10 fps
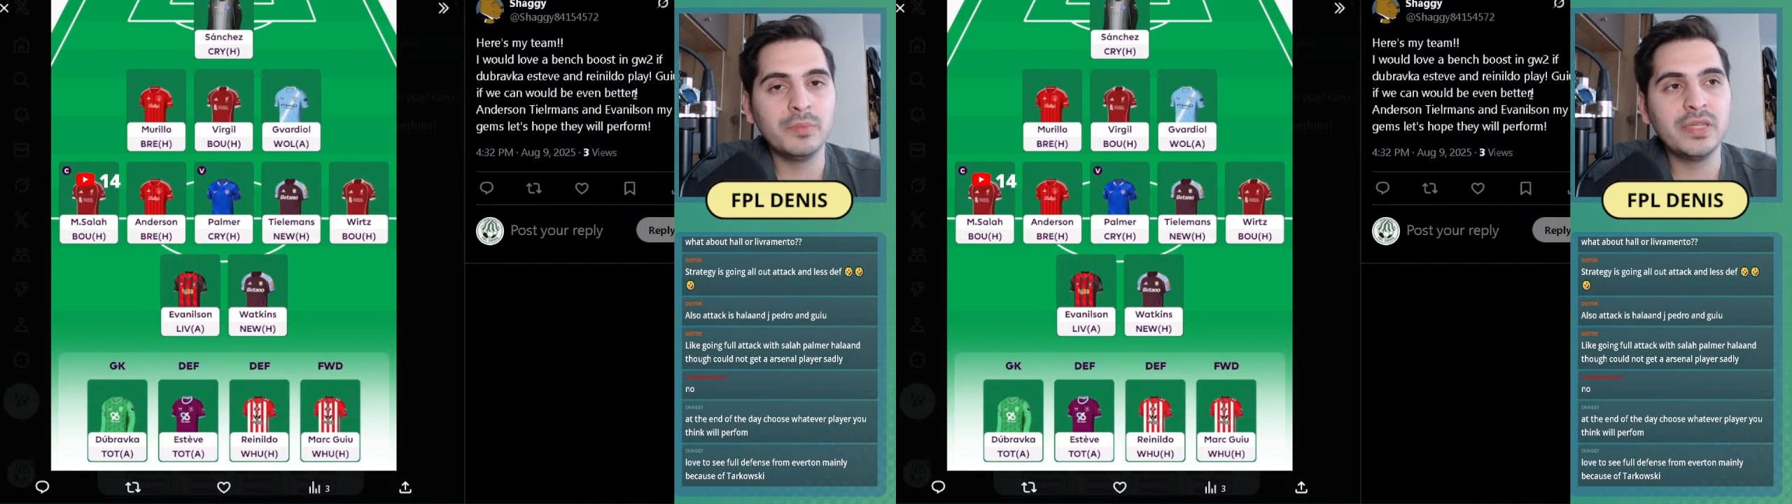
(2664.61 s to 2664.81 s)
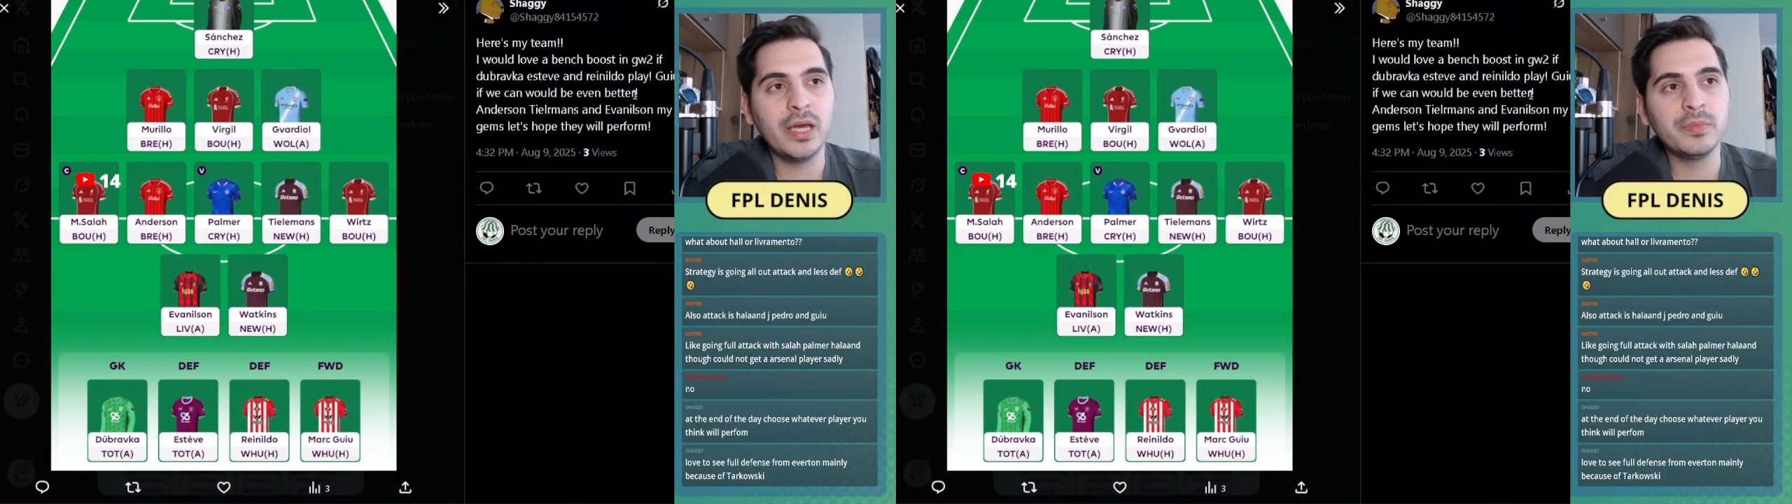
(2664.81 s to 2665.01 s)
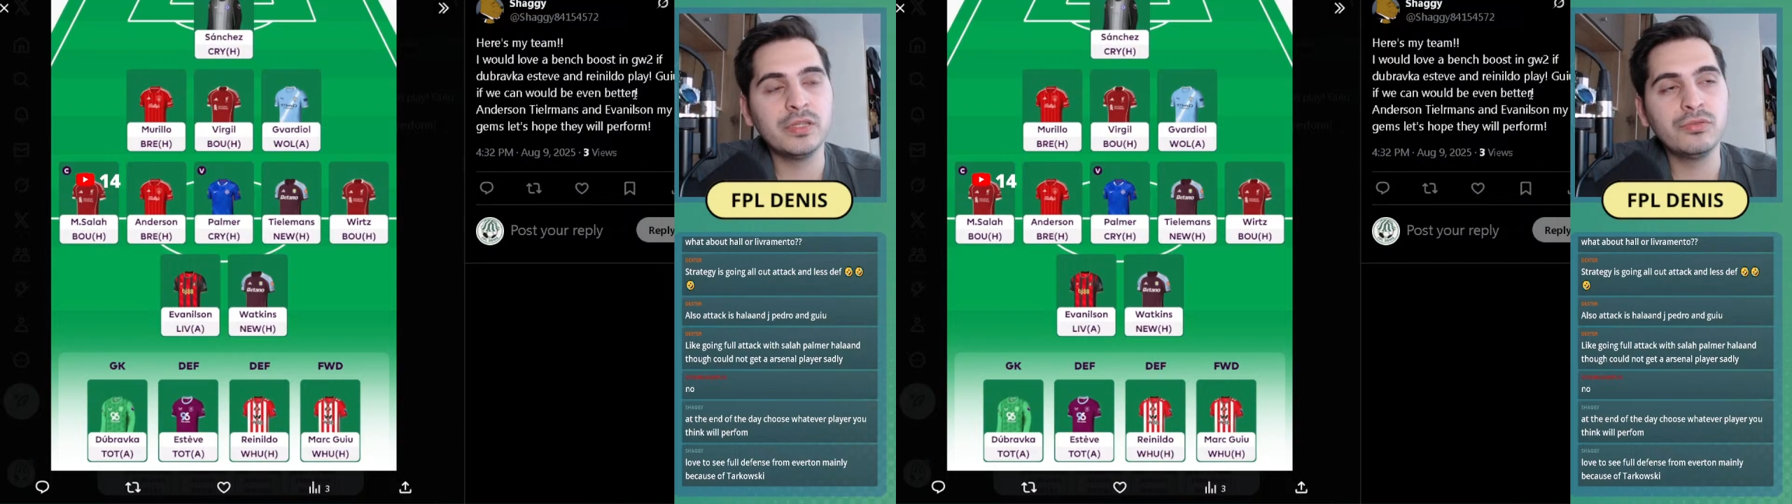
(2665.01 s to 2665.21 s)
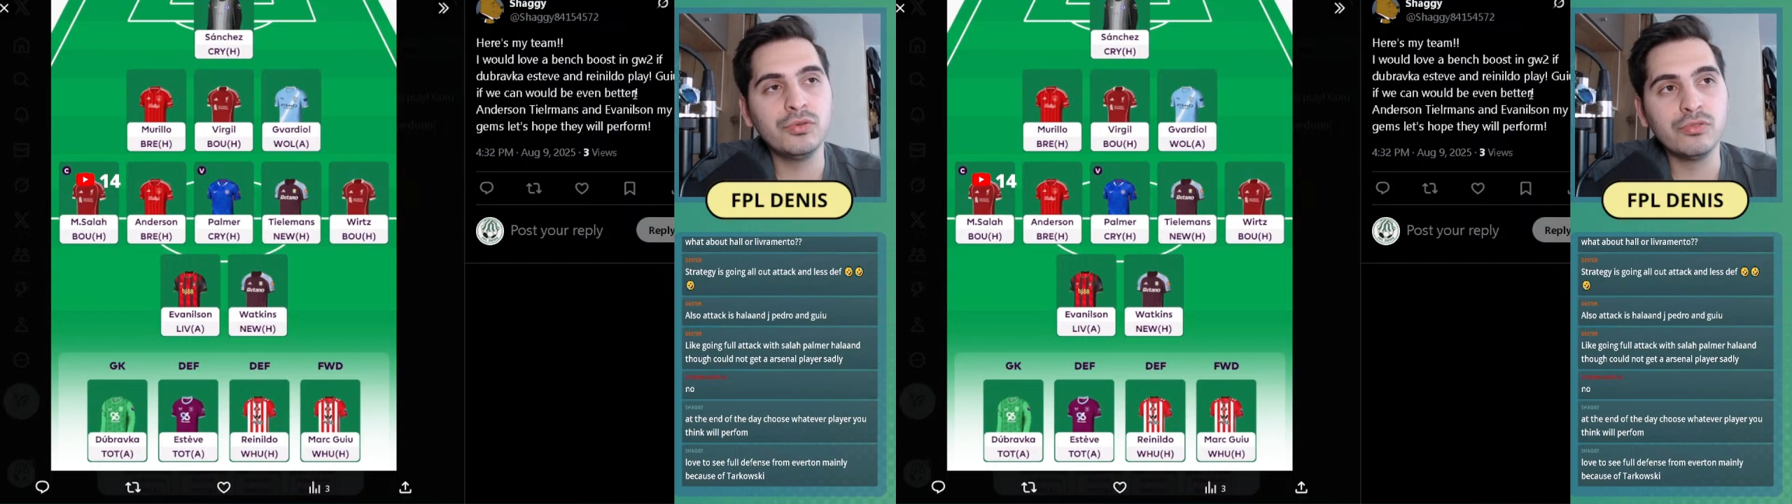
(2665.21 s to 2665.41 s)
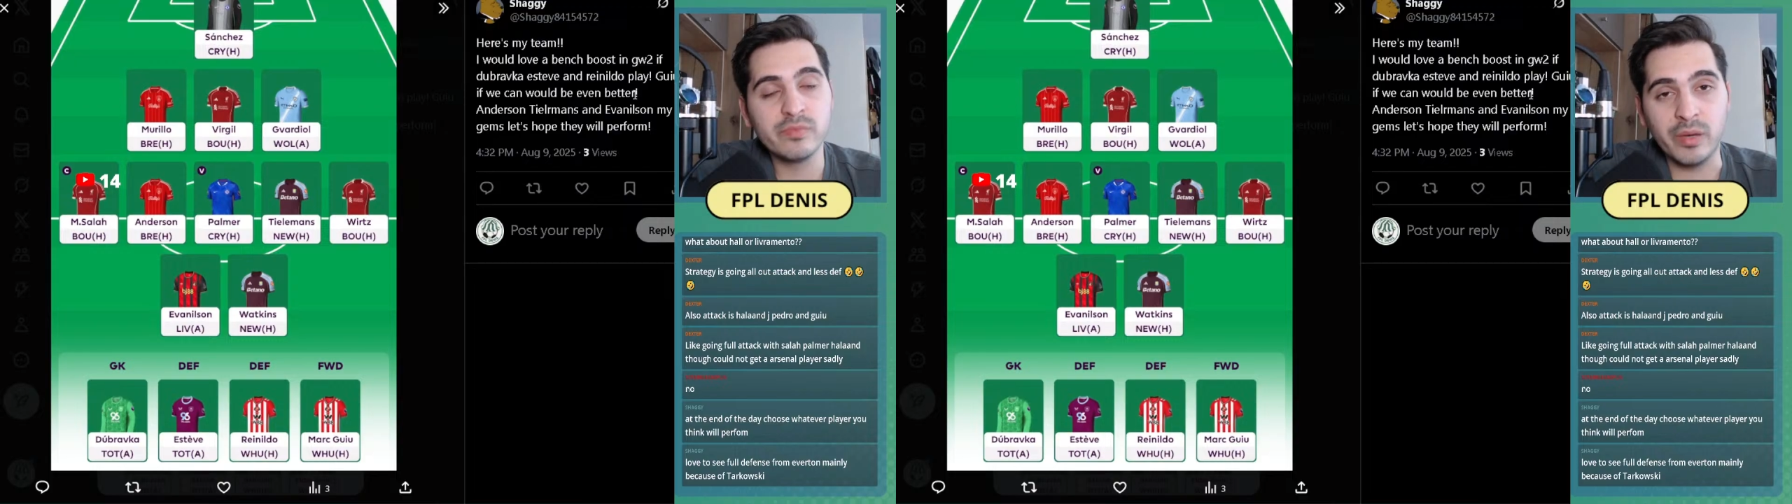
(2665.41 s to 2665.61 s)
I'm tempted to
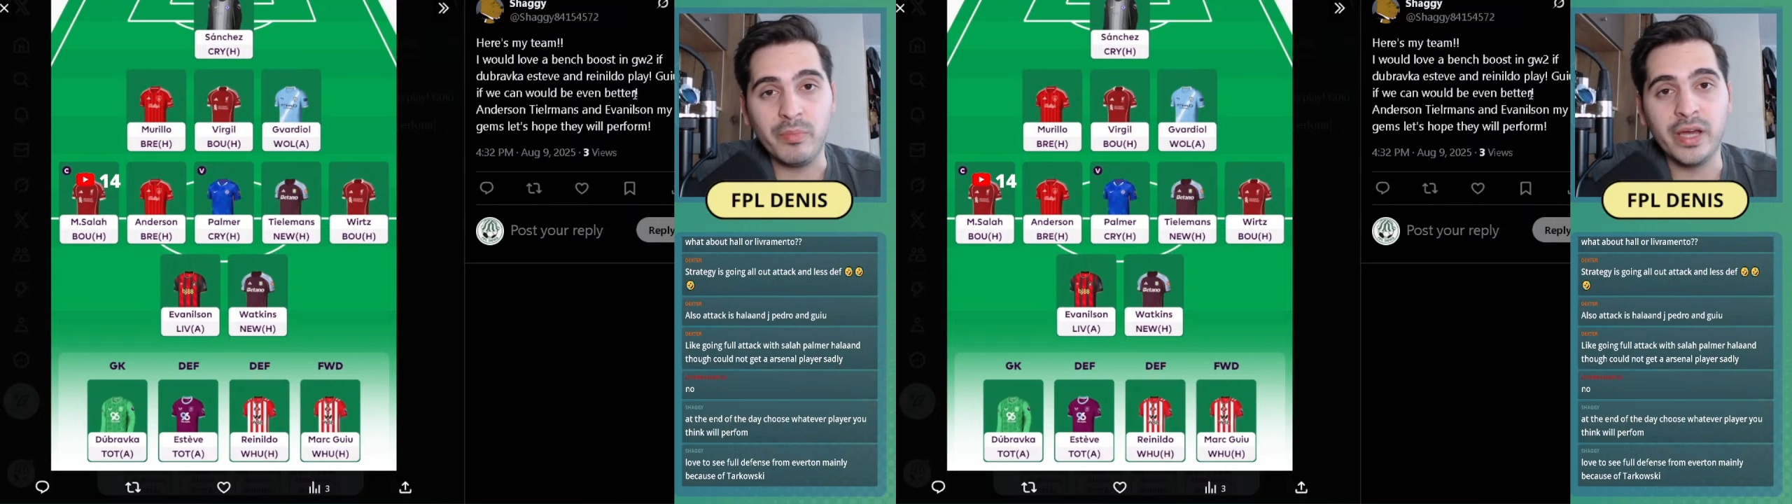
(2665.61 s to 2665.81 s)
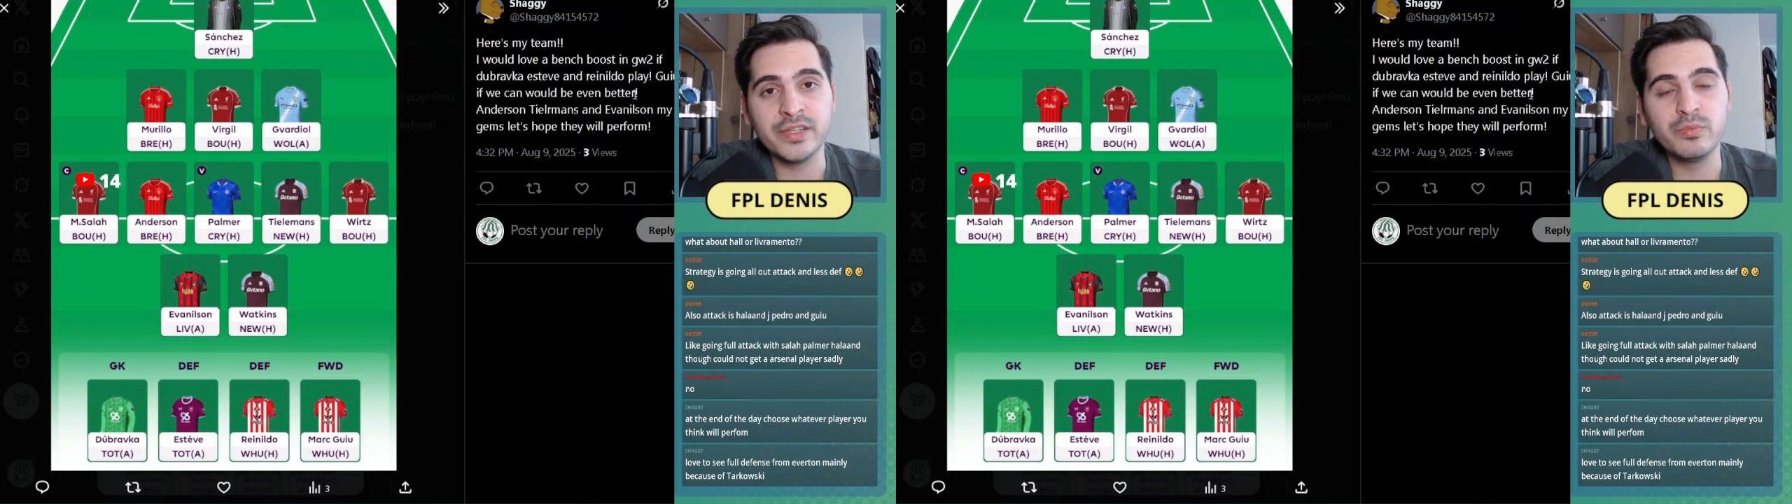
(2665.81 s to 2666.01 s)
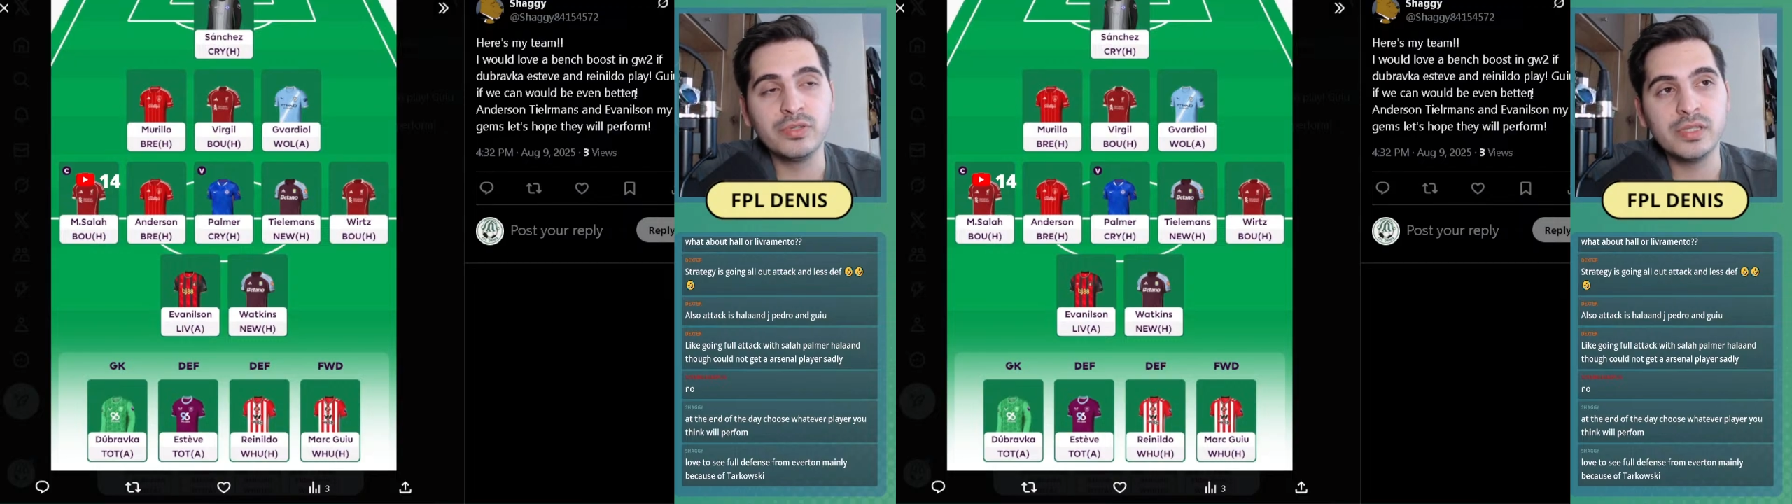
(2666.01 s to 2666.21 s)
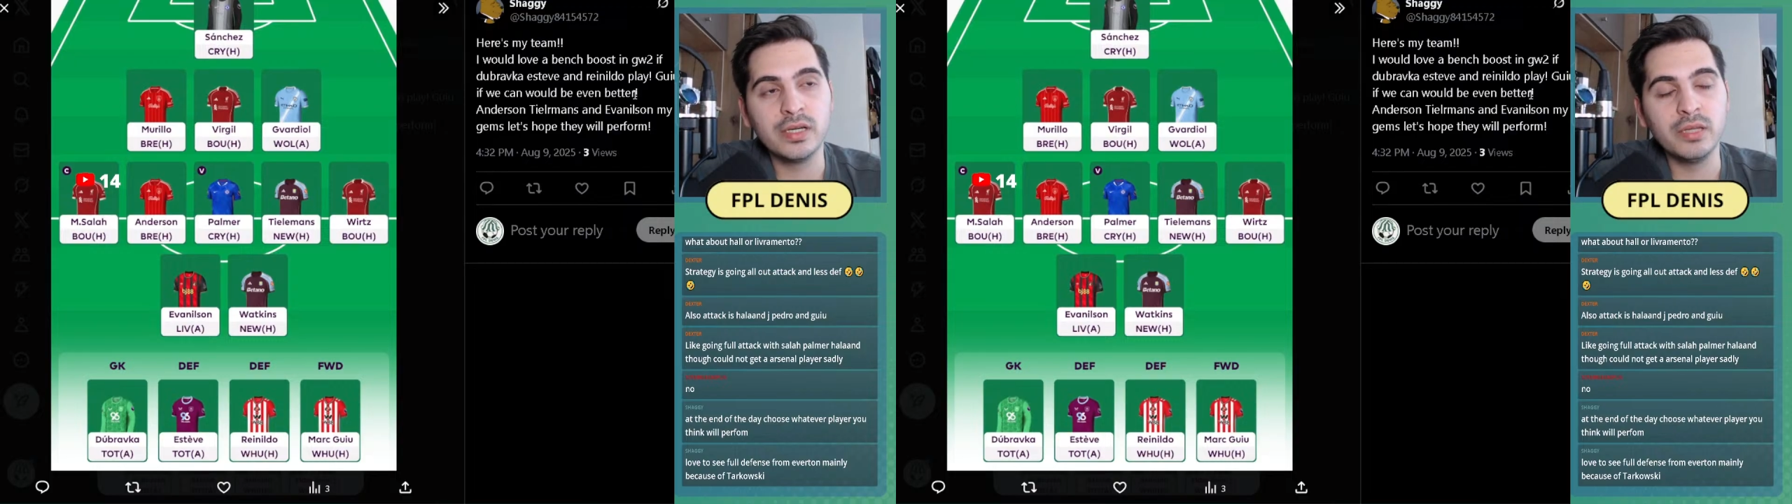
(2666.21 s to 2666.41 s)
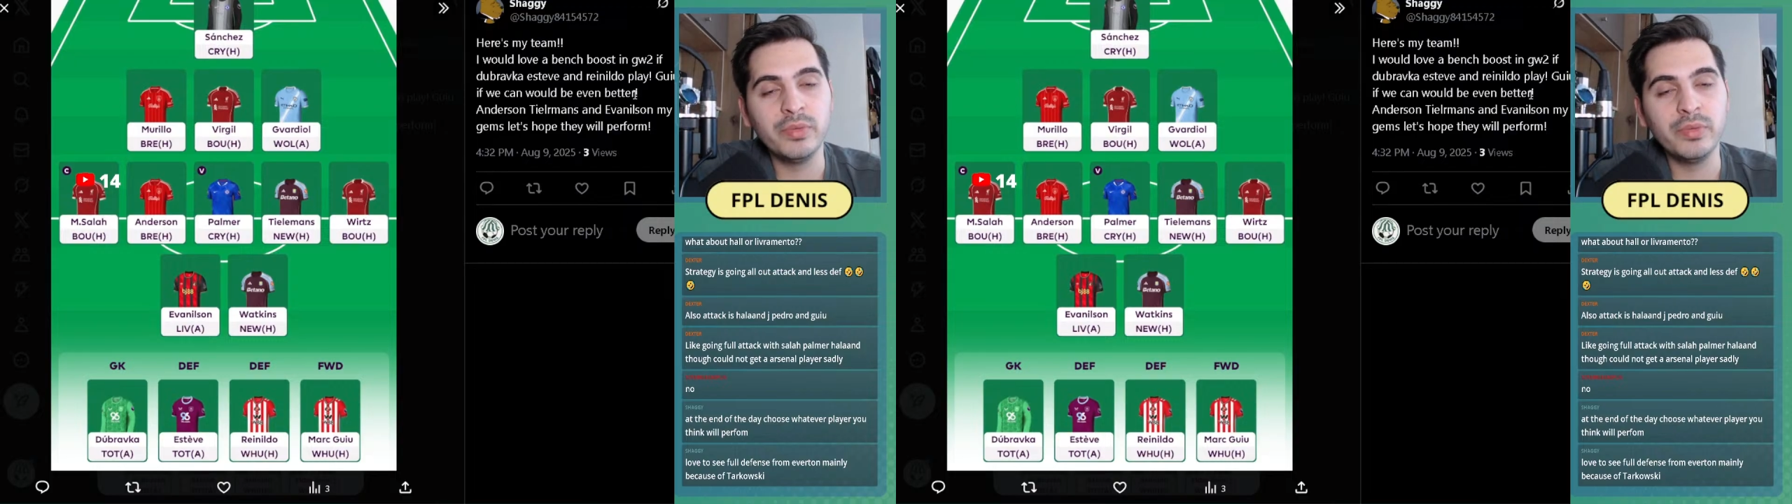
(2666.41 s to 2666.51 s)
use my bench boost early